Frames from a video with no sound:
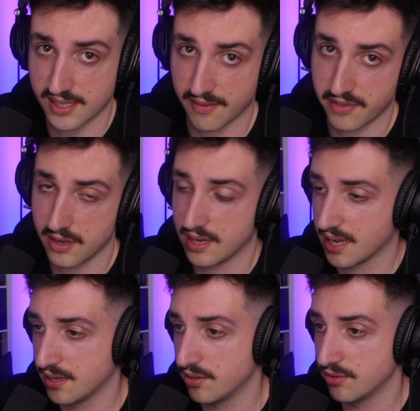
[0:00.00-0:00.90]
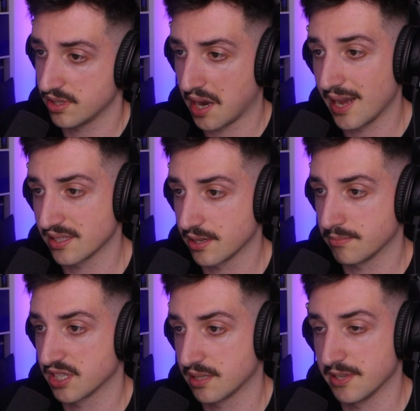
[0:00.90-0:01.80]
stuff that you can use are
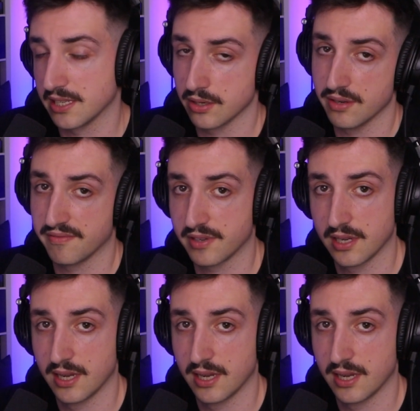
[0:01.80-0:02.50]
subject to being nerfed